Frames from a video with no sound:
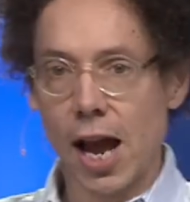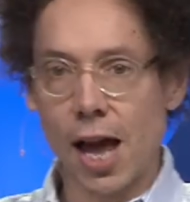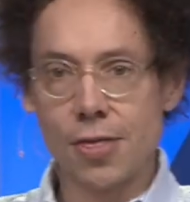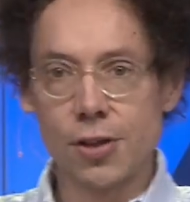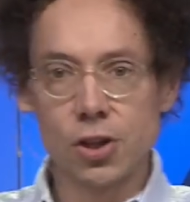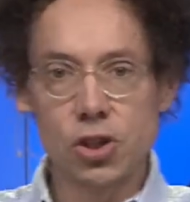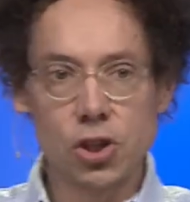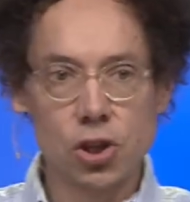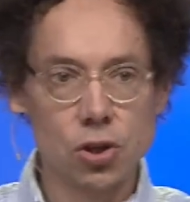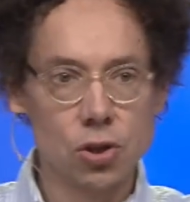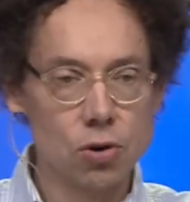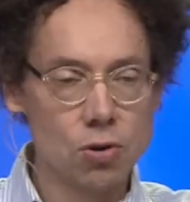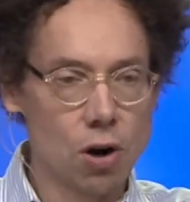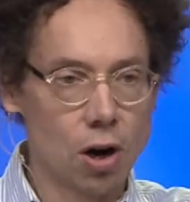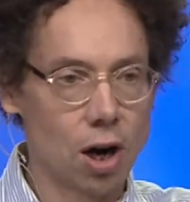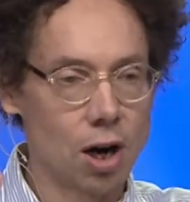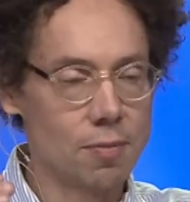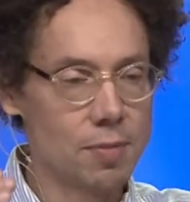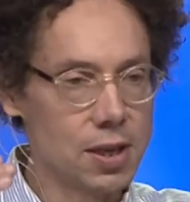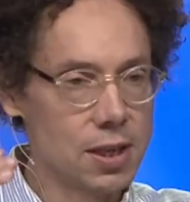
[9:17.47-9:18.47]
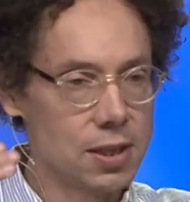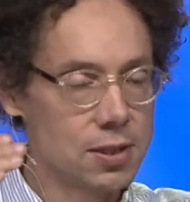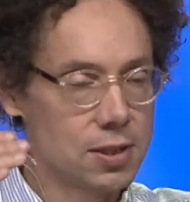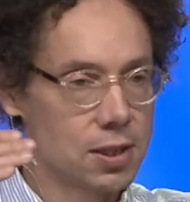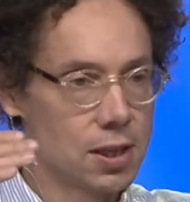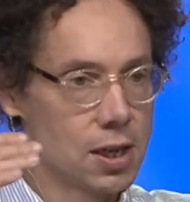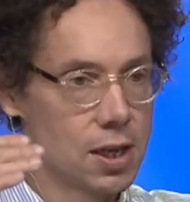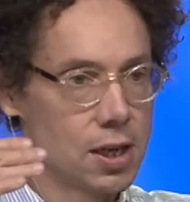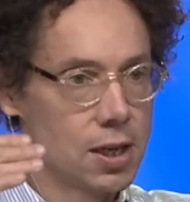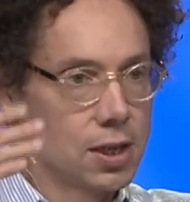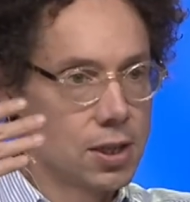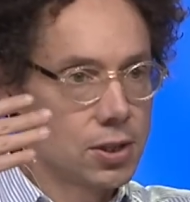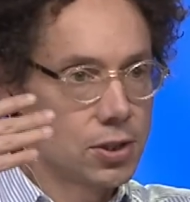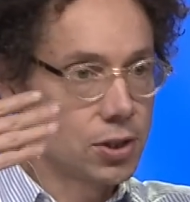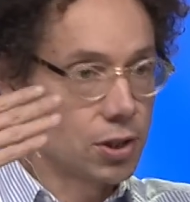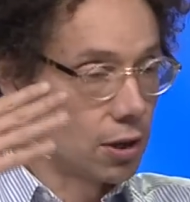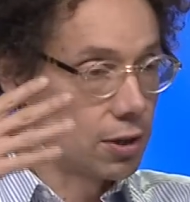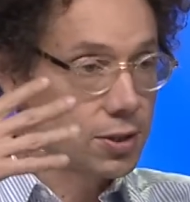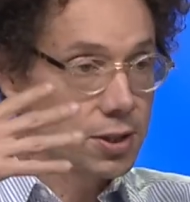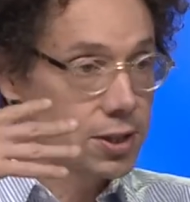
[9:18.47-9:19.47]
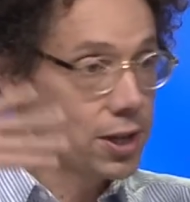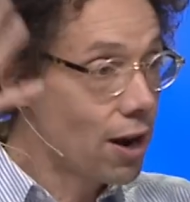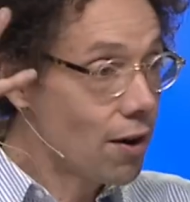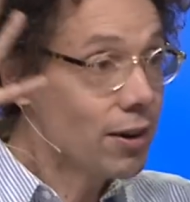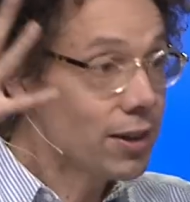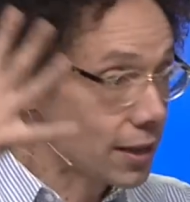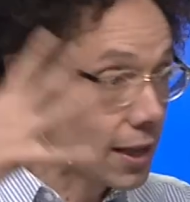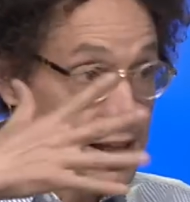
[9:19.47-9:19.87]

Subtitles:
and the two armies start staring.